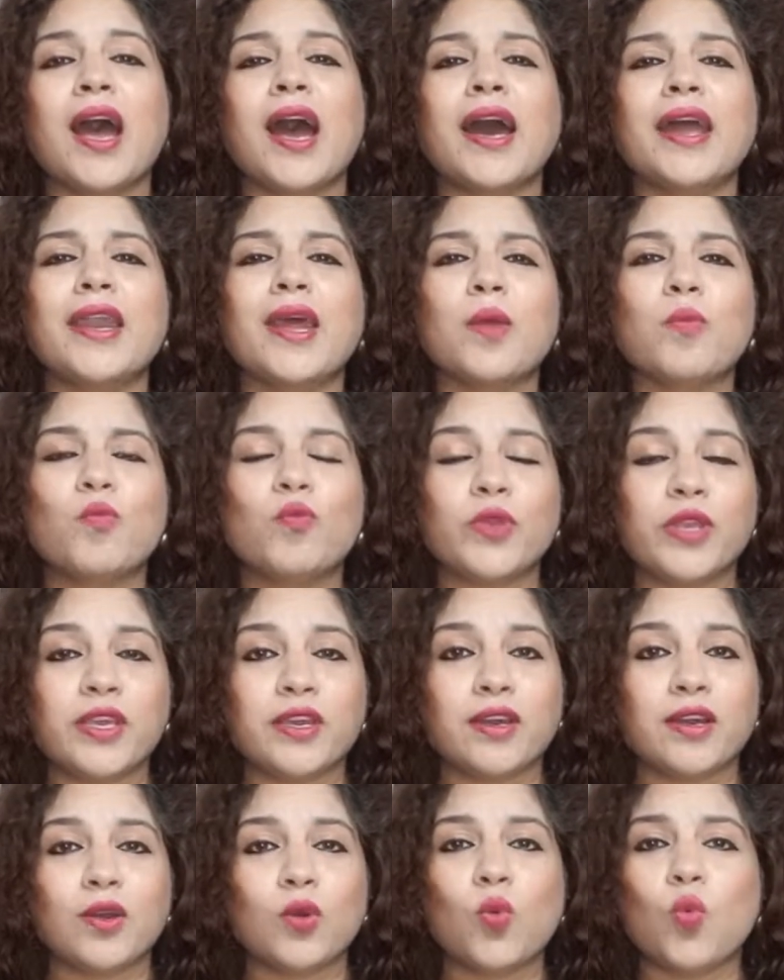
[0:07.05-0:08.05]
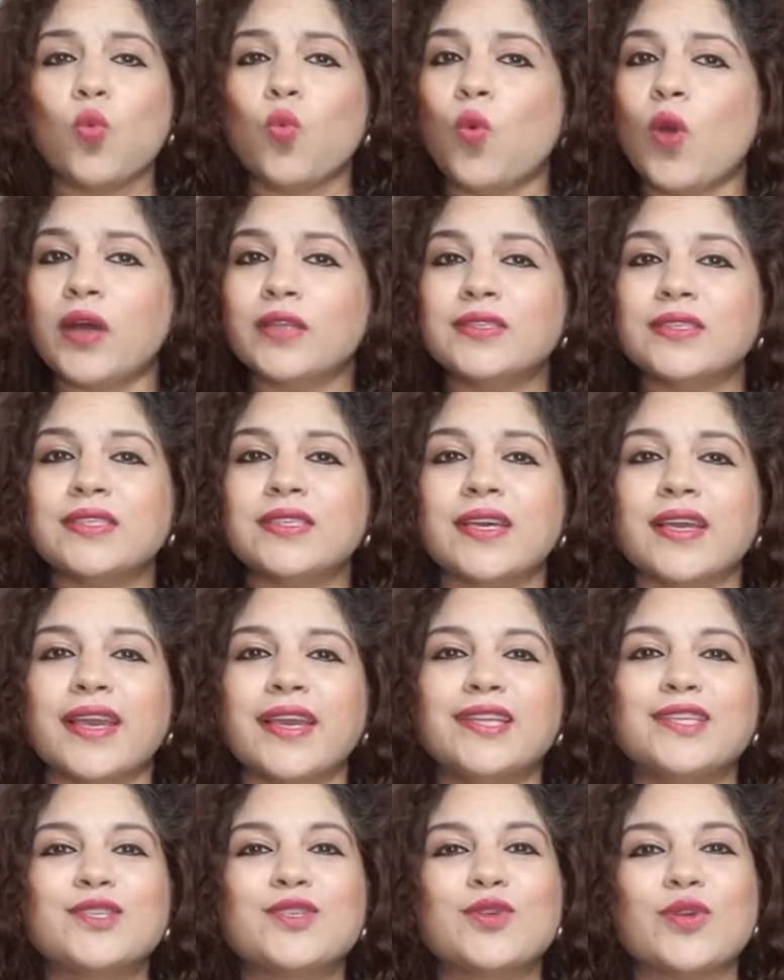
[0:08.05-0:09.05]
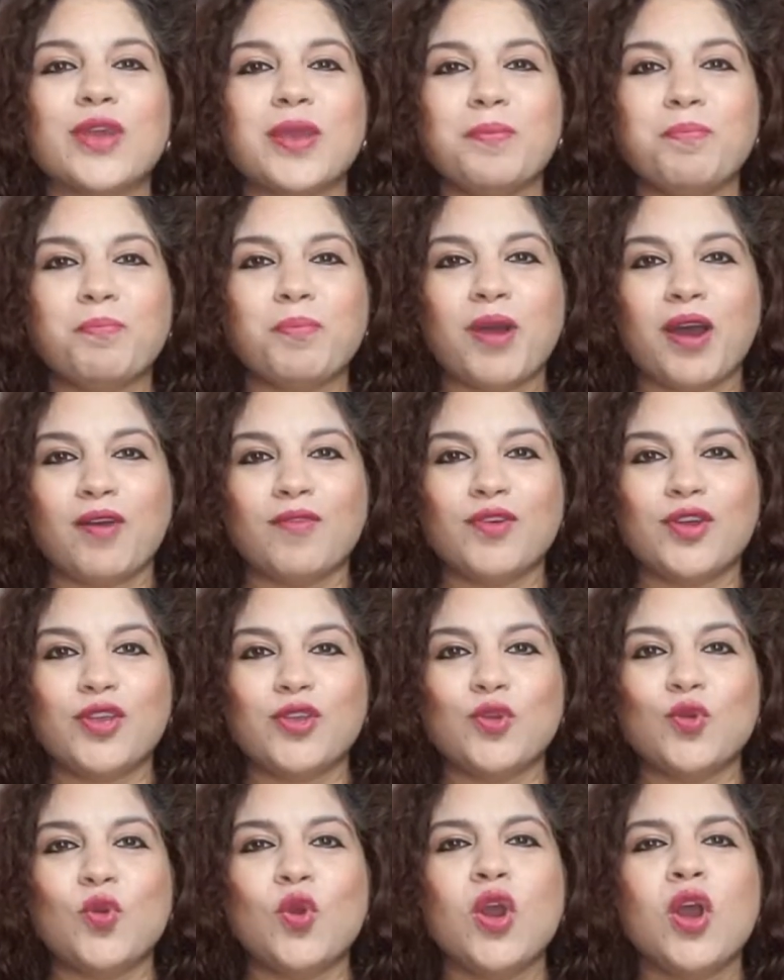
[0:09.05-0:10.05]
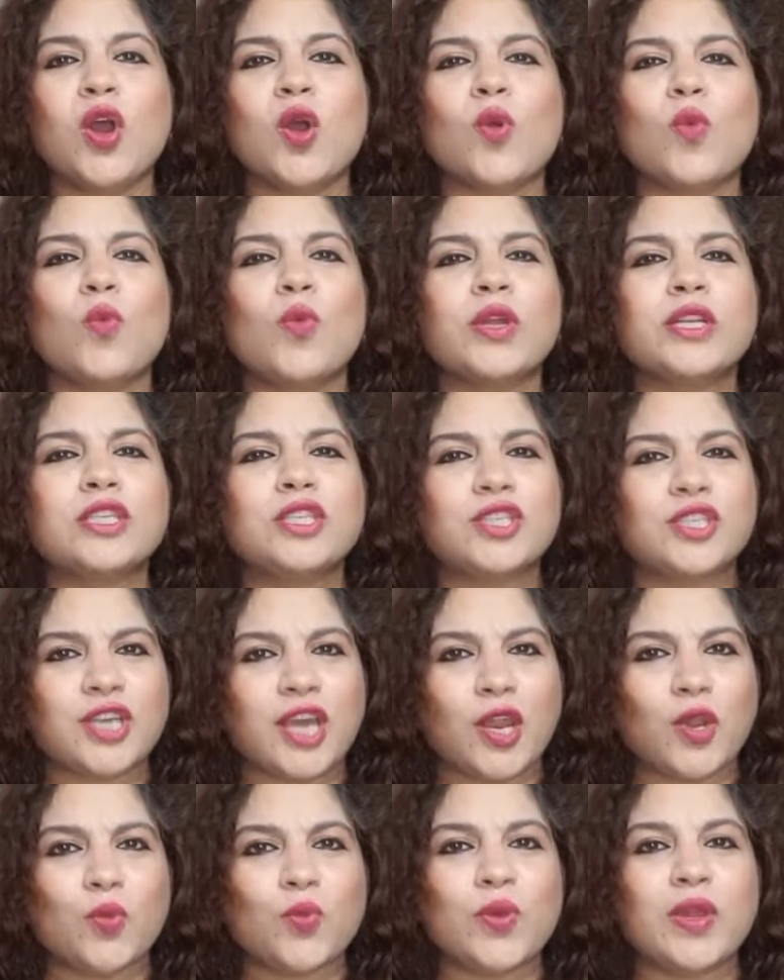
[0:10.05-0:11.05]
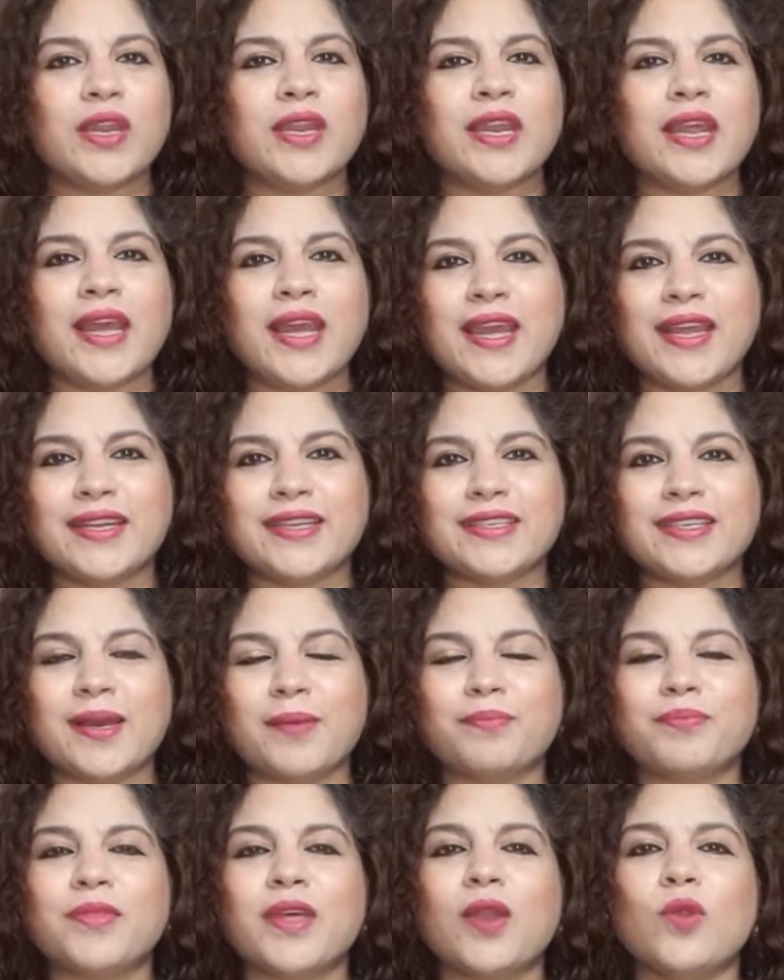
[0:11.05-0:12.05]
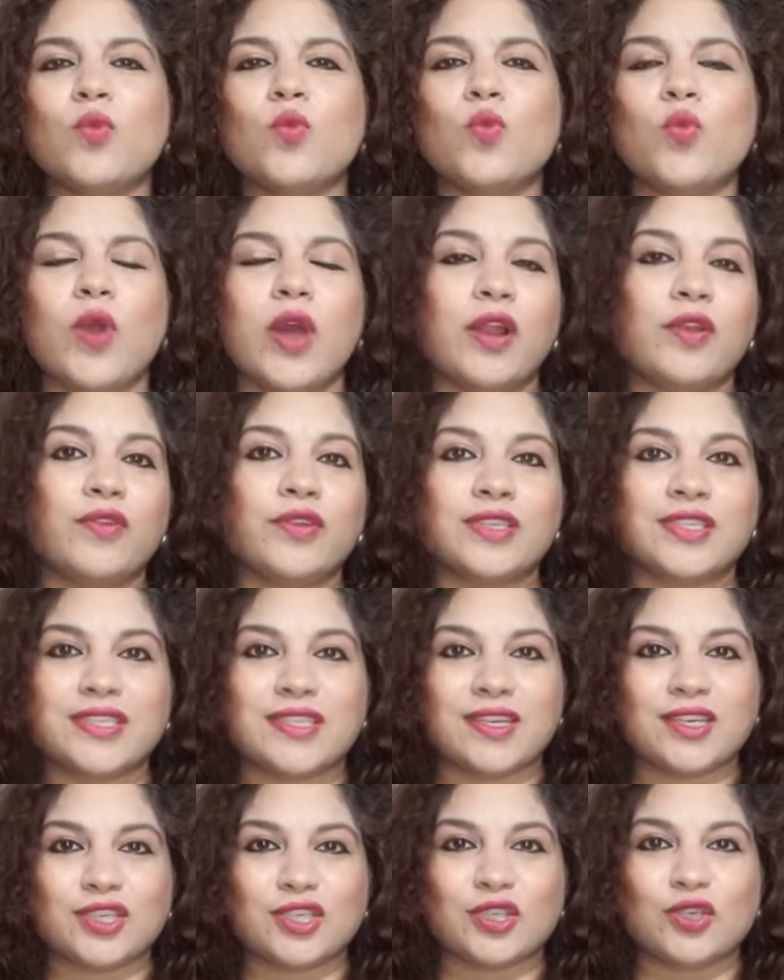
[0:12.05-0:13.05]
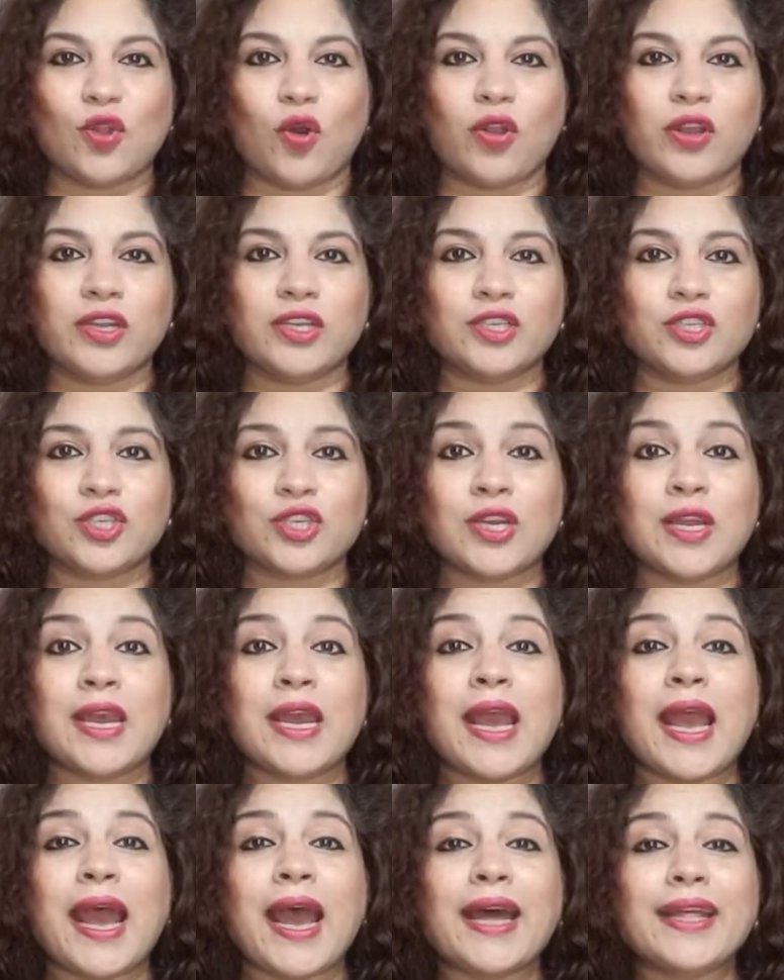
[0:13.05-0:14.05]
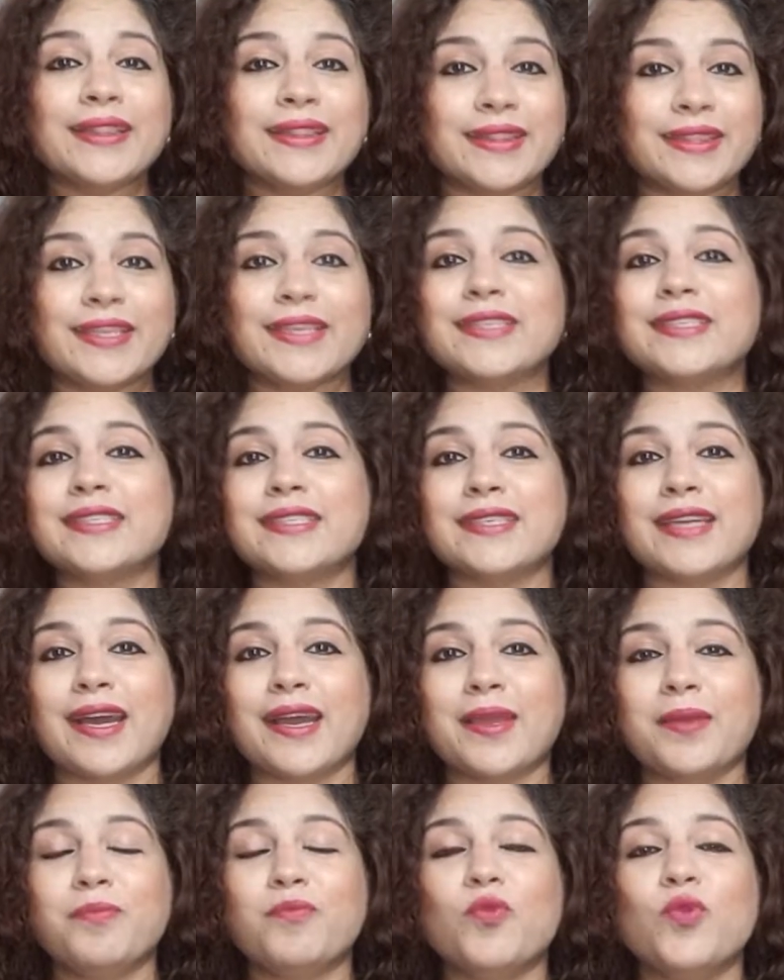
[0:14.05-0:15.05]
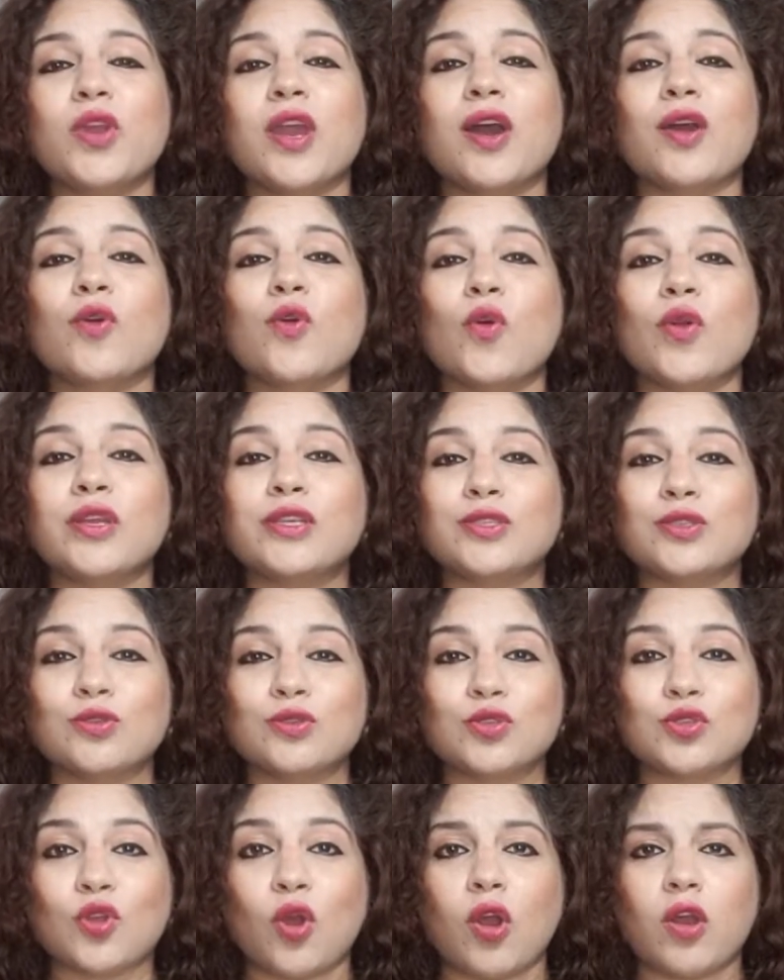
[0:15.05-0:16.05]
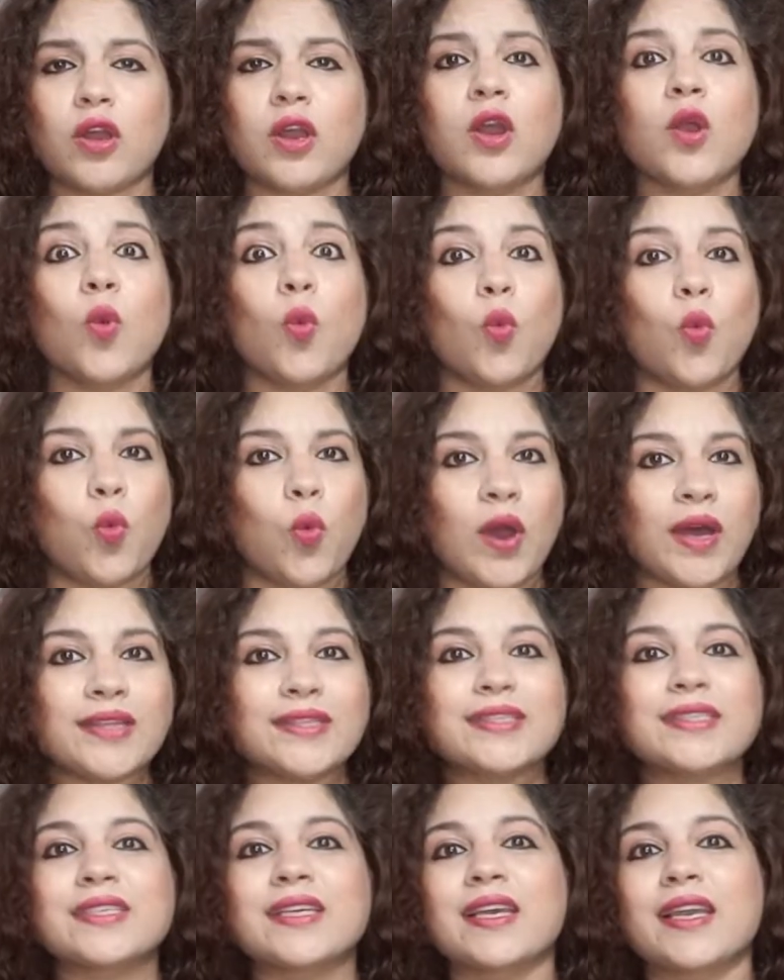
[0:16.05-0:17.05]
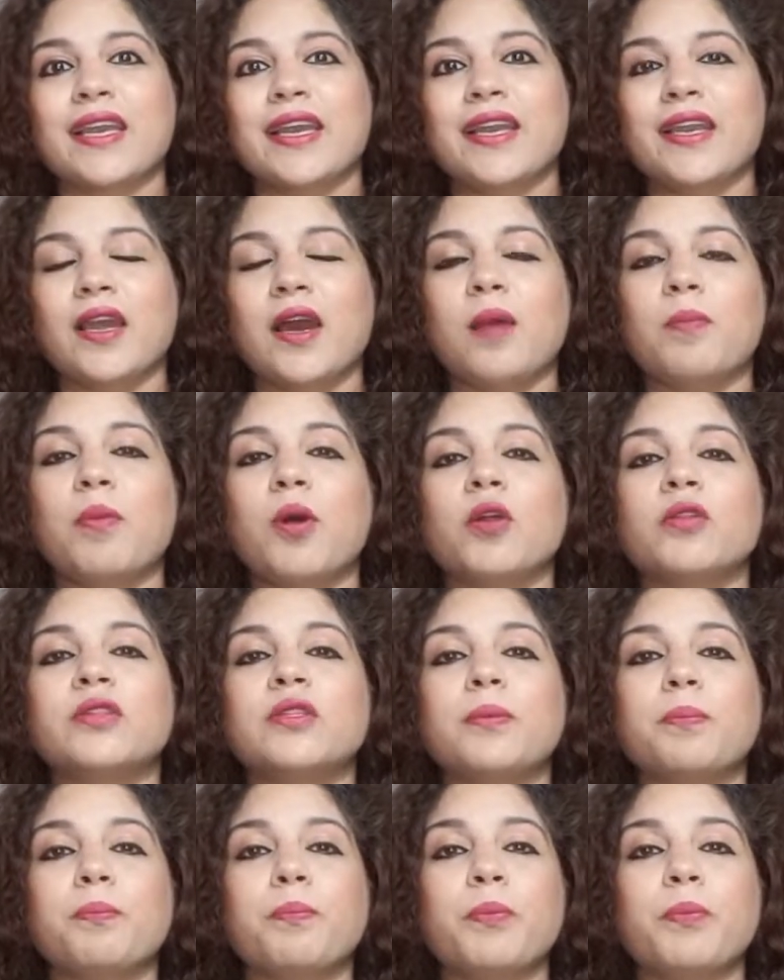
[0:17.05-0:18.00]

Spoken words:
And I'm here once again to empower you with genuine, in-depth and well-researched knowledge. And this time we are going to talk once again about the